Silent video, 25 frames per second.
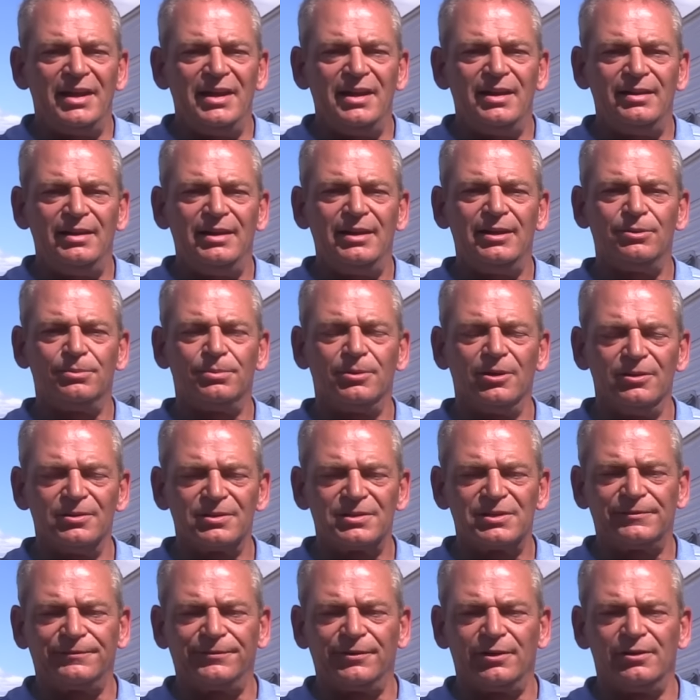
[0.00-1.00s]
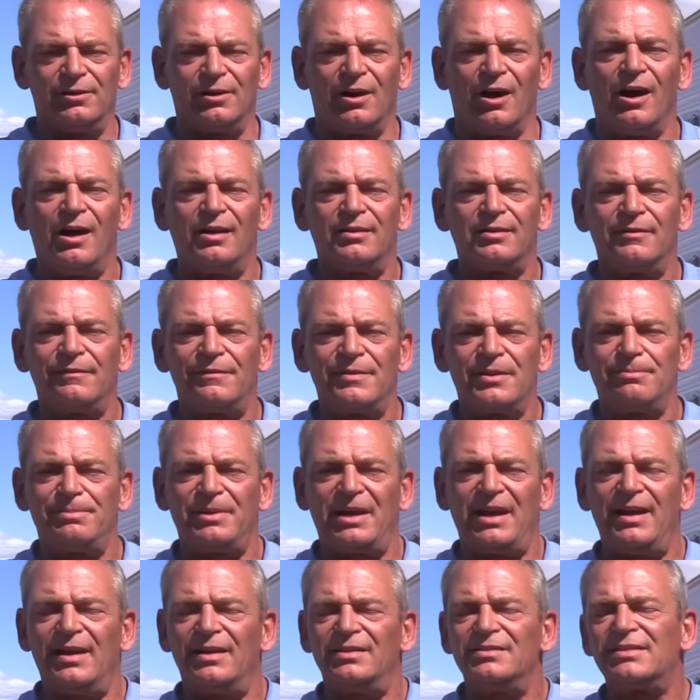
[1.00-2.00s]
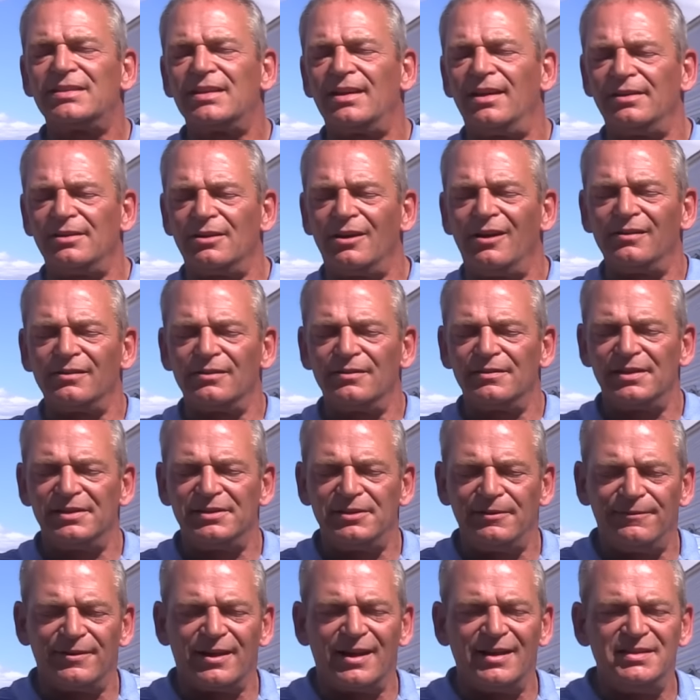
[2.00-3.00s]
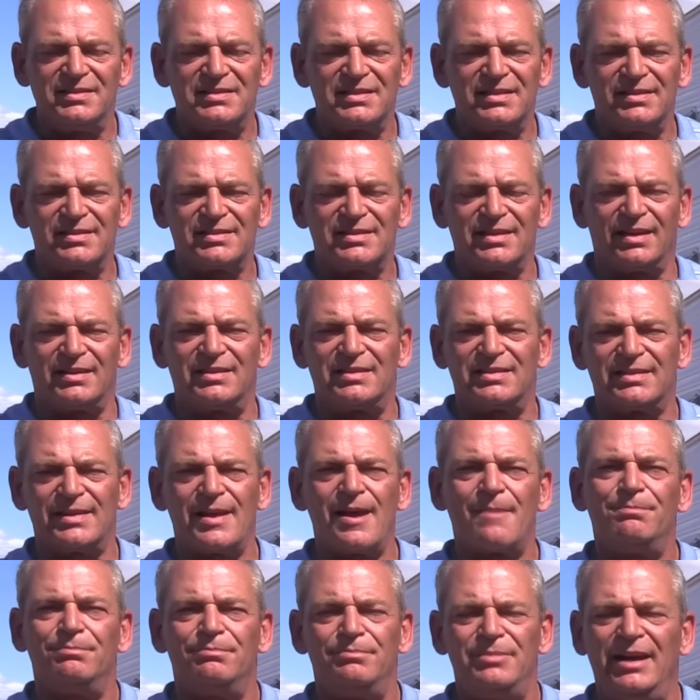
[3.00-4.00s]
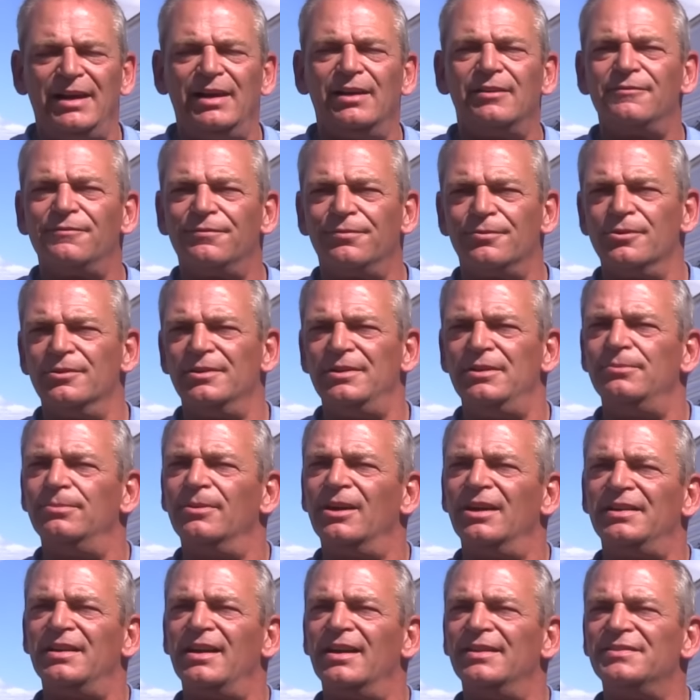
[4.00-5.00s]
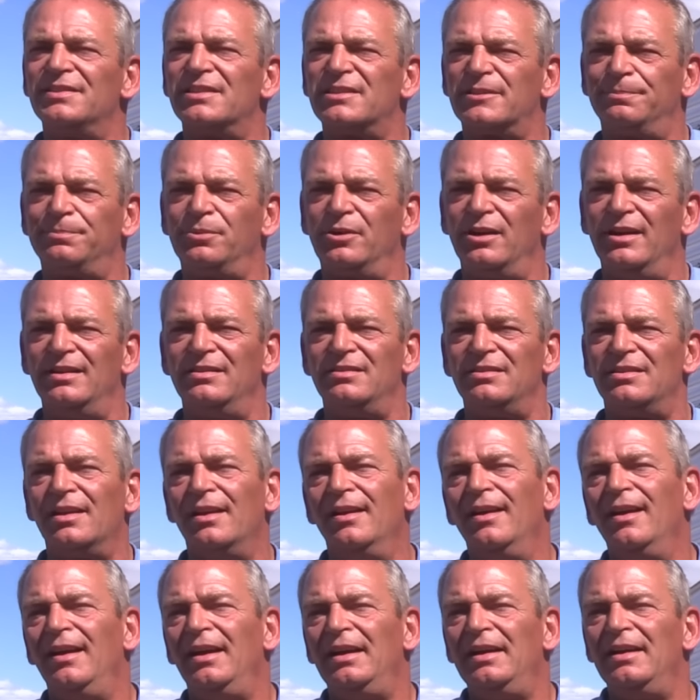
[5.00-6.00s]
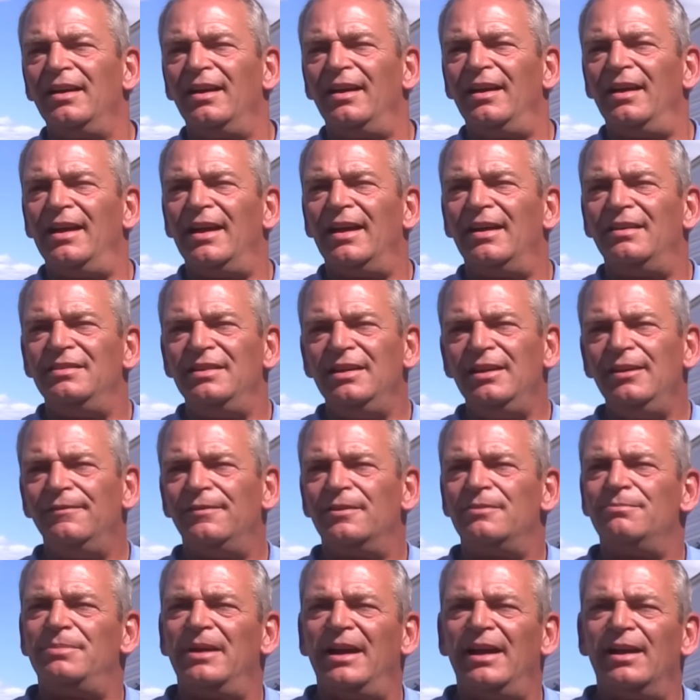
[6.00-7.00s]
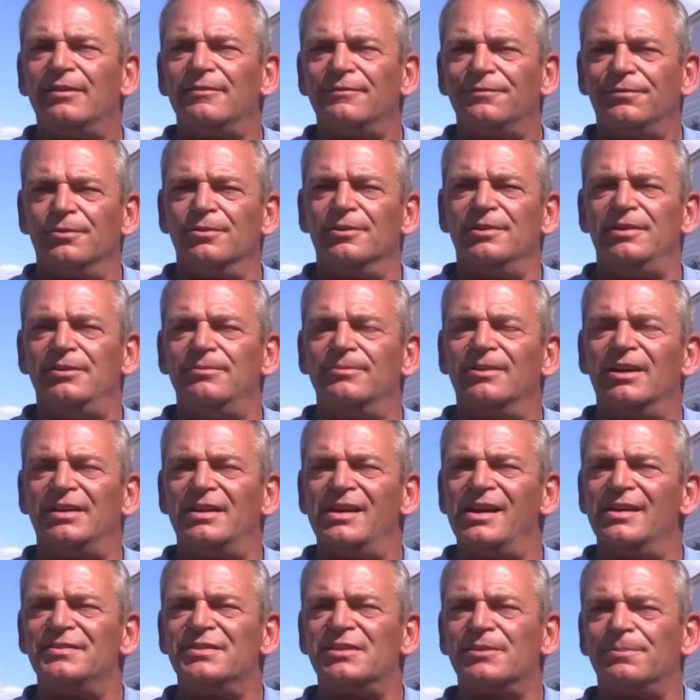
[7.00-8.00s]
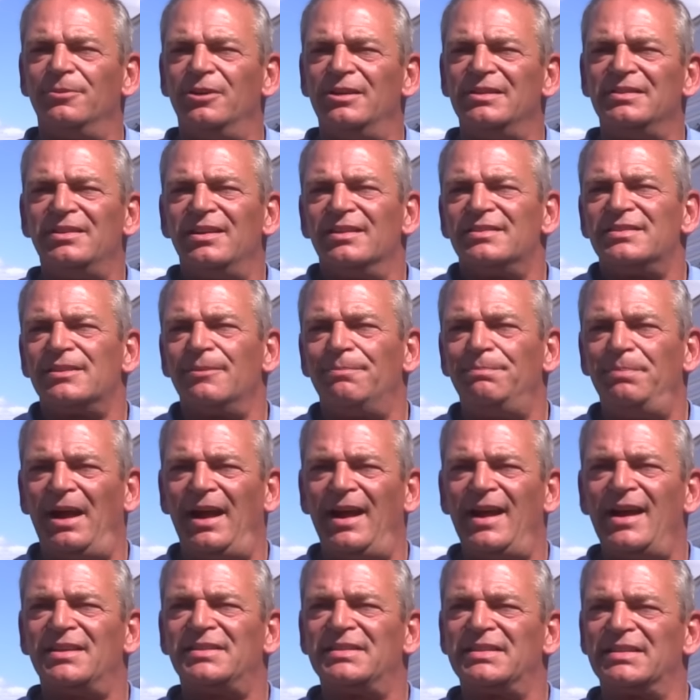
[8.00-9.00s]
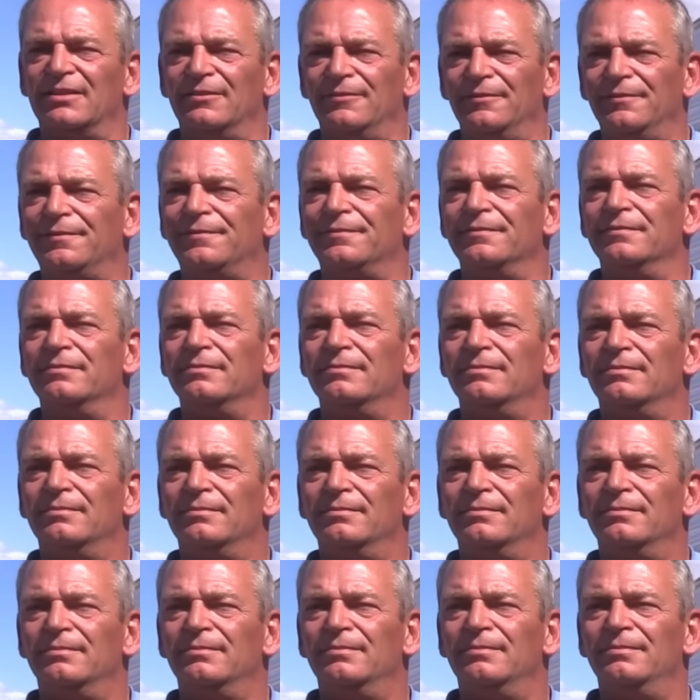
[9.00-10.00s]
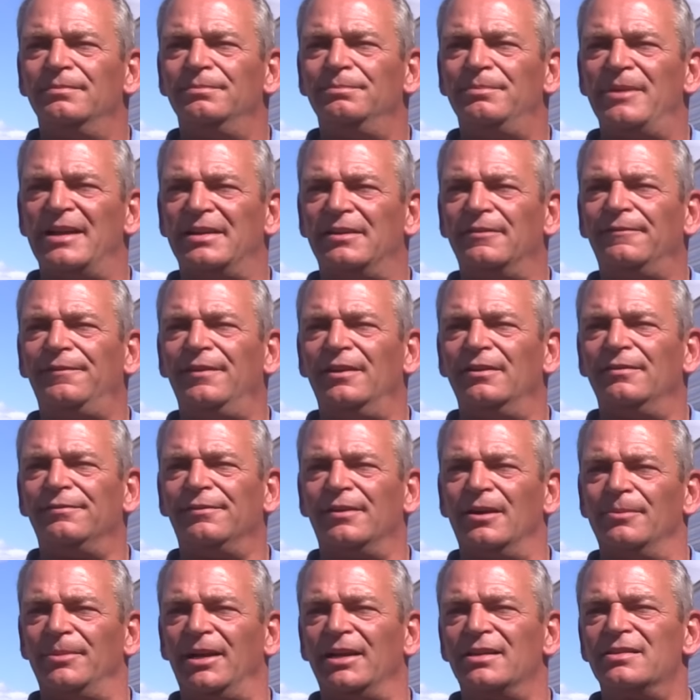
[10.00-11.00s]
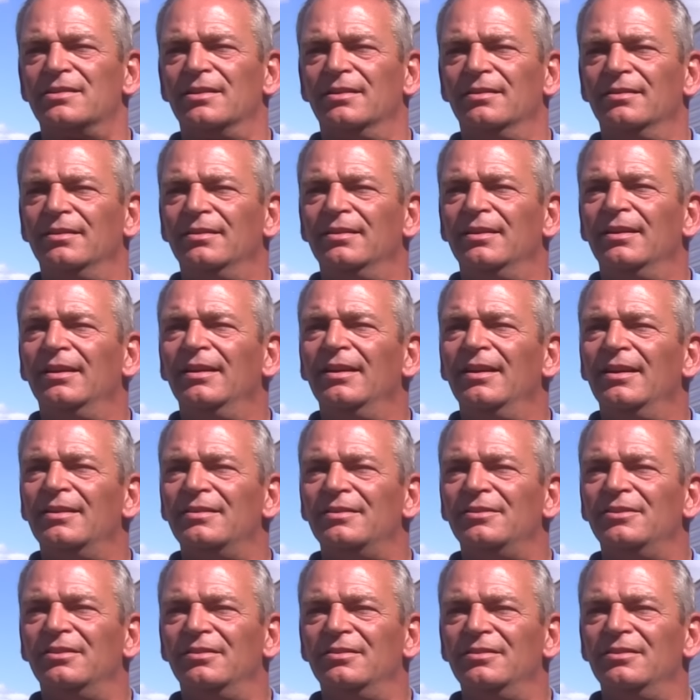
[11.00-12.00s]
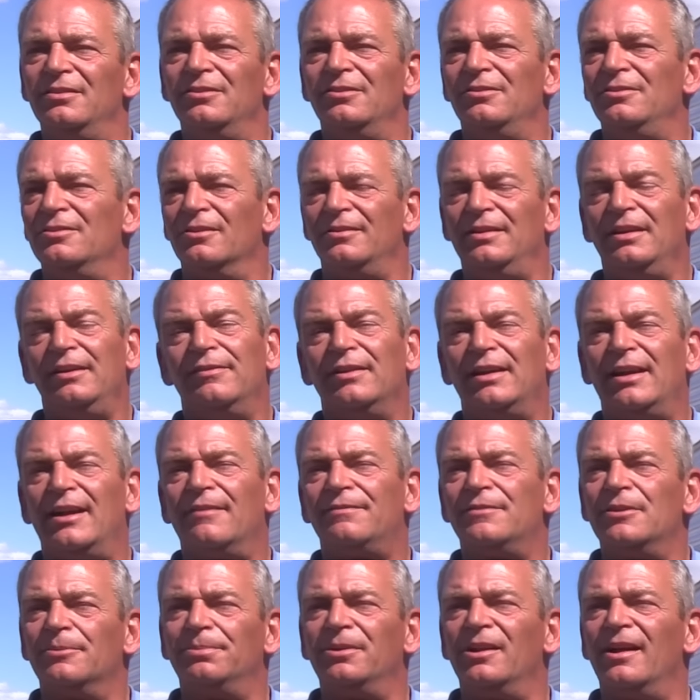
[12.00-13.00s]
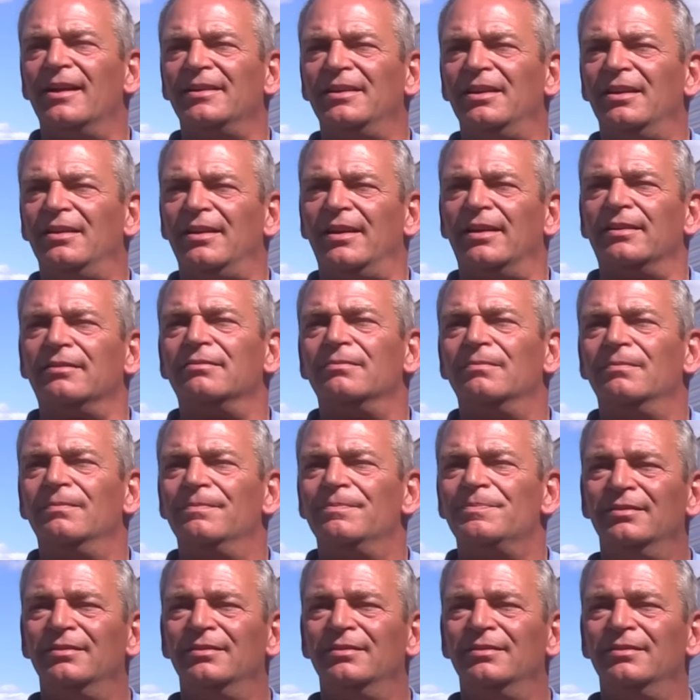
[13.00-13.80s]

it, it works for all of the bands on all of the devices except band forty-one on Sprint. And even band forty-one on Sprint gets a passive benefit from it. You, you don't even have to plug it in.